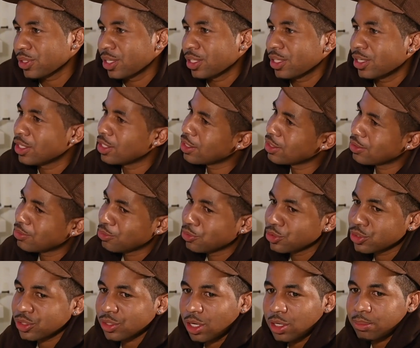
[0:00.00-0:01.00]
And then we
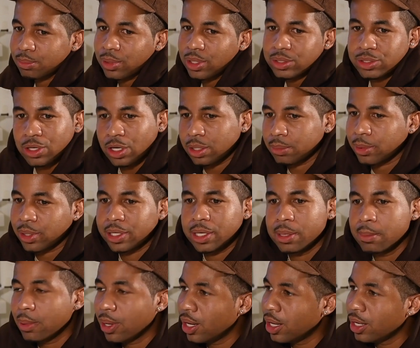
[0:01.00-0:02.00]
were just talking about
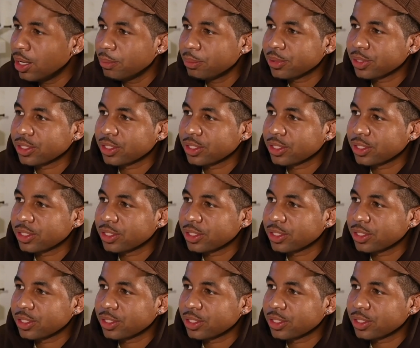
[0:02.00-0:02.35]
hip hop.